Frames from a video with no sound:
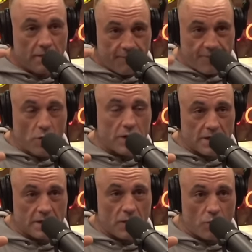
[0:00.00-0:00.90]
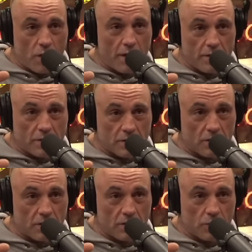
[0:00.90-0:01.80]
Focus on one of those
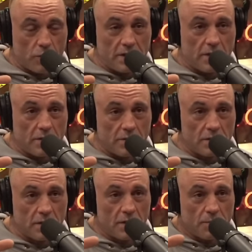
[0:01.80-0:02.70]
circular windows.